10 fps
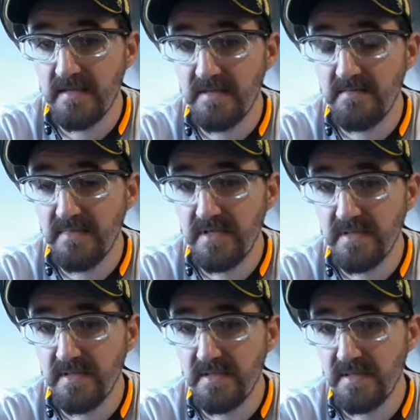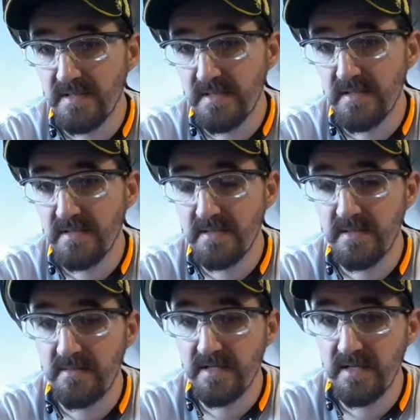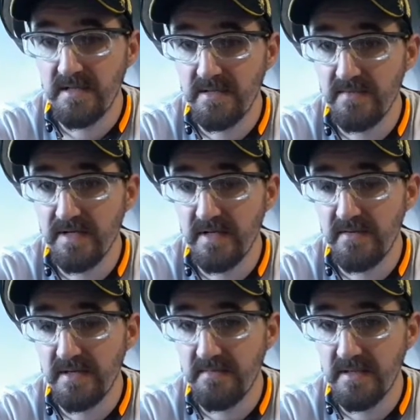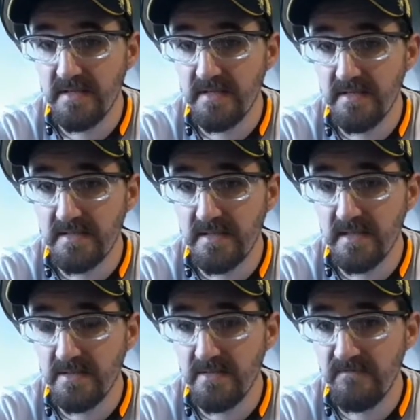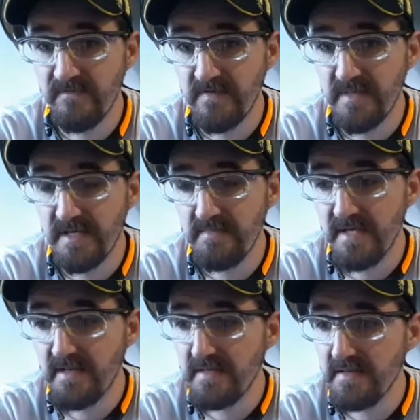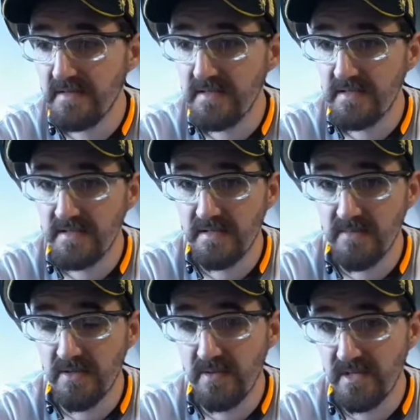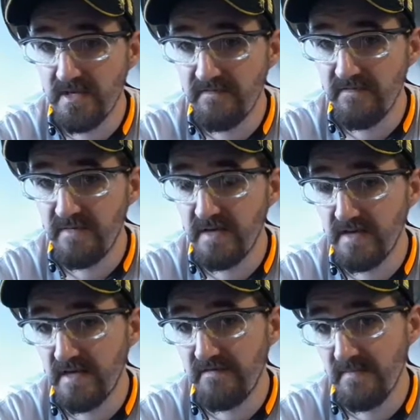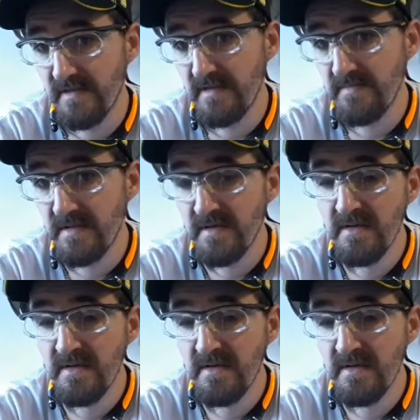on it because it's something Alan Newberry recommended, and I talked to him for a minute about it, and I'm going off of what I got from him.